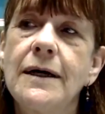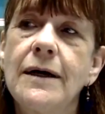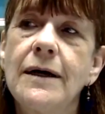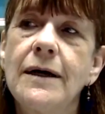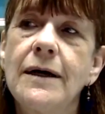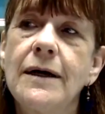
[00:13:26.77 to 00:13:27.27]

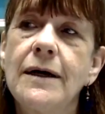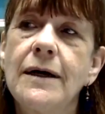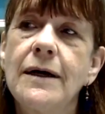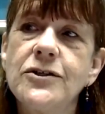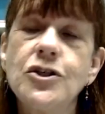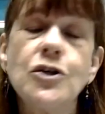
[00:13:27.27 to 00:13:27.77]
um,
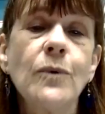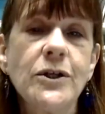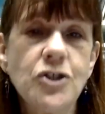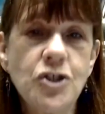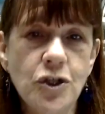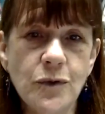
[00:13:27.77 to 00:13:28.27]
Do you
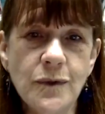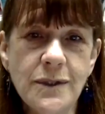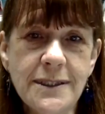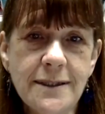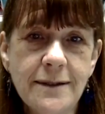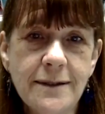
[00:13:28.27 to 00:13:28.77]
want
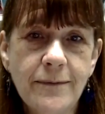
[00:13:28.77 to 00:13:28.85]
juice?